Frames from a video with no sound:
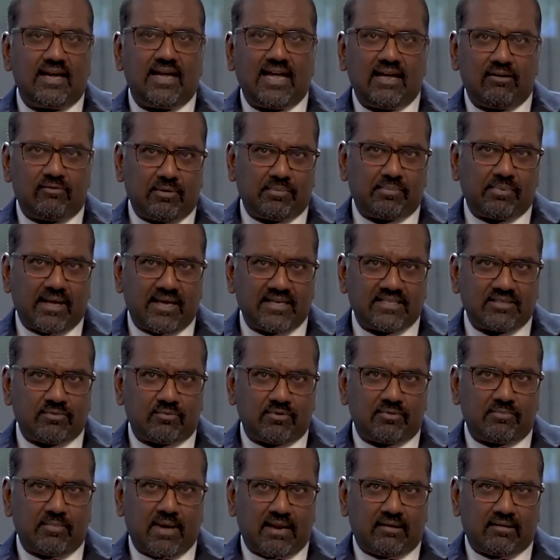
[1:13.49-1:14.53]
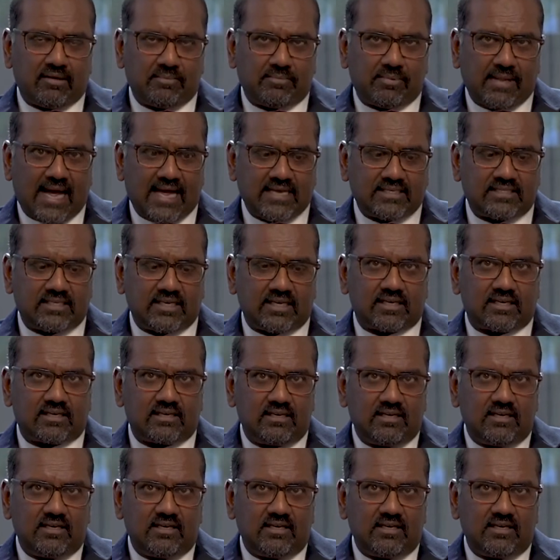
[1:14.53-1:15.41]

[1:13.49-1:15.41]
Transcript: and replace it with metal and plastic.